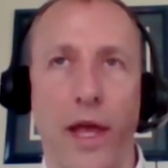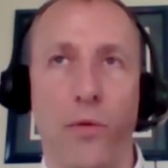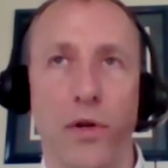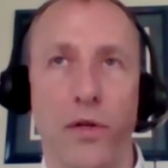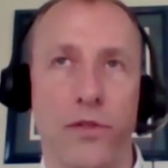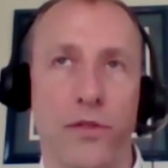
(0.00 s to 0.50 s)
that
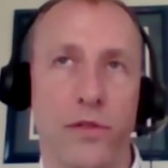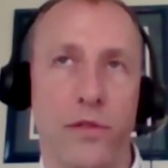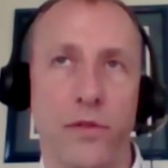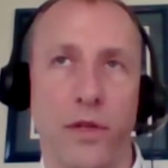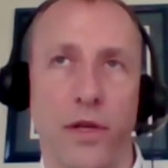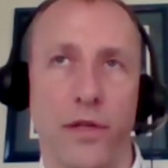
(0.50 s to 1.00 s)
was
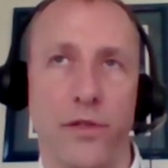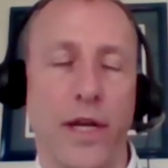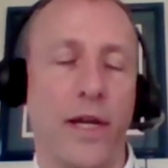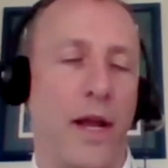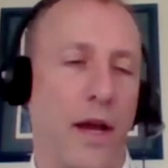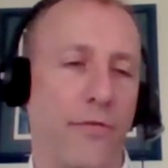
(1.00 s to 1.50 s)
the
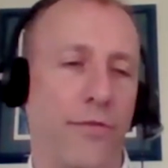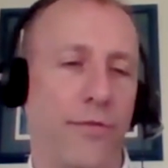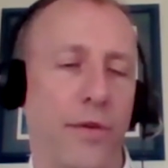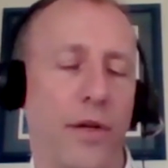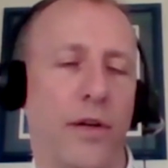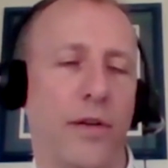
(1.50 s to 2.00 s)
second half
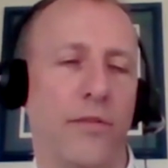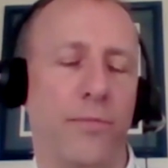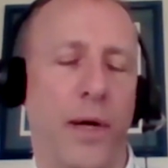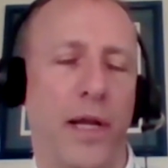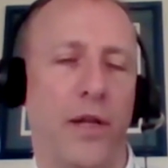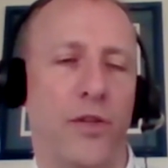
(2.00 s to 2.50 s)
of
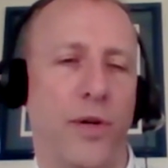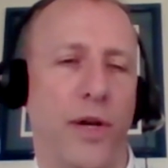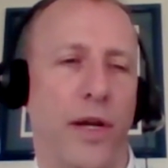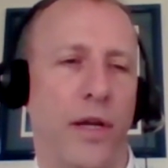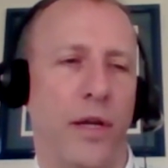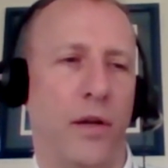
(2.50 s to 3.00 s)
pilot
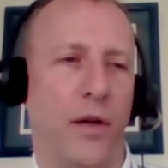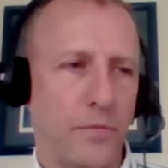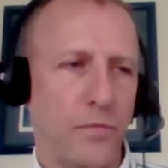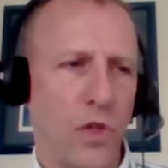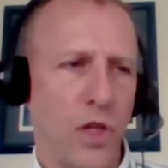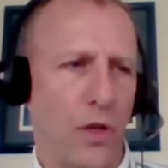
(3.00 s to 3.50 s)
training.
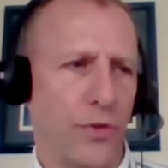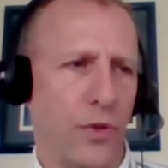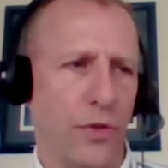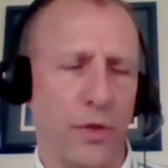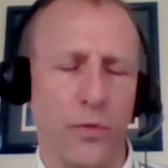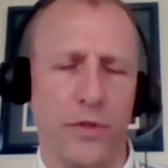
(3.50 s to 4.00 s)
All
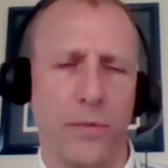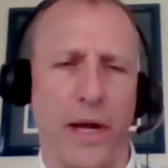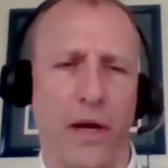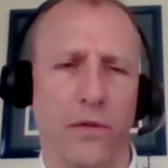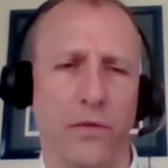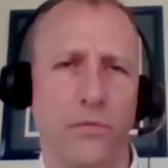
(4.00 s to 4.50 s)
told, it was
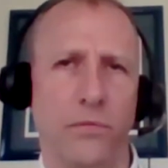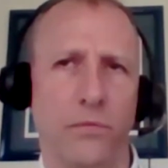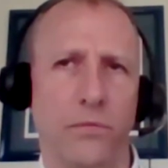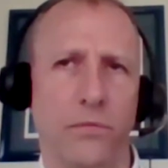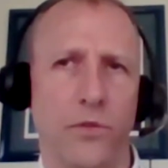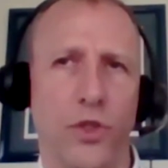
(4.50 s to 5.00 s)
about
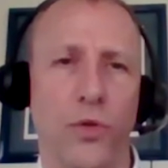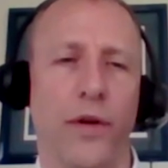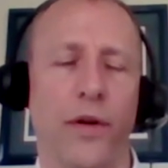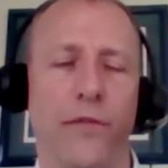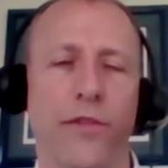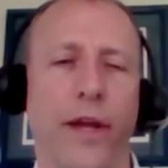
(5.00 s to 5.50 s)
two
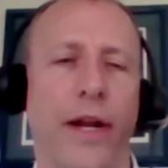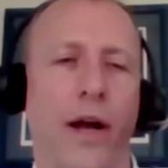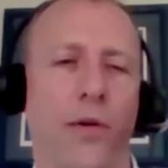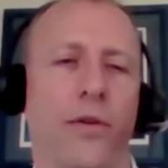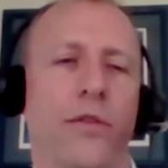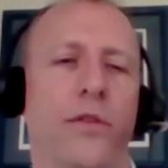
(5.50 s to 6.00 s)
hundred flight
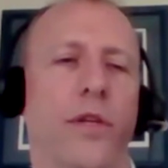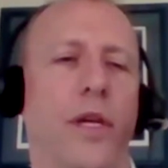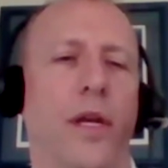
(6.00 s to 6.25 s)
hours